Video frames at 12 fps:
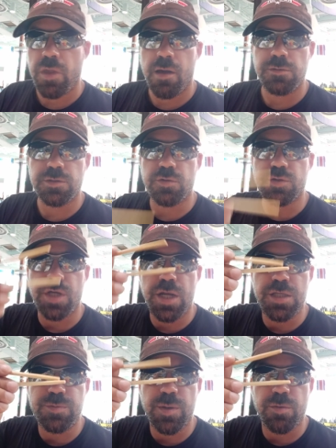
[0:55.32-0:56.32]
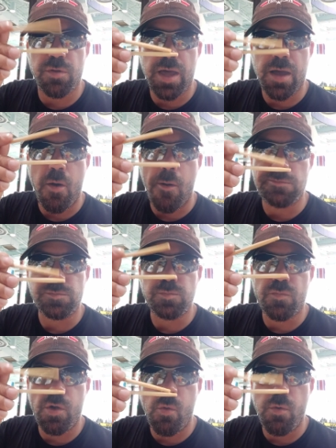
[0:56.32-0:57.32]
So Chinese people are like,
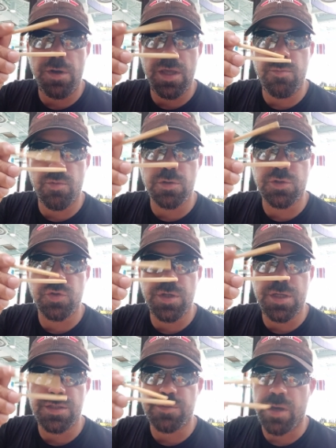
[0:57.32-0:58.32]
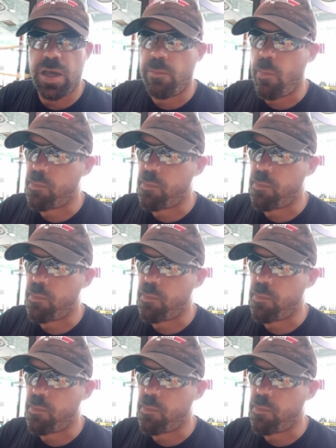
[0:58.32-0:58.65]
we need more trees, man.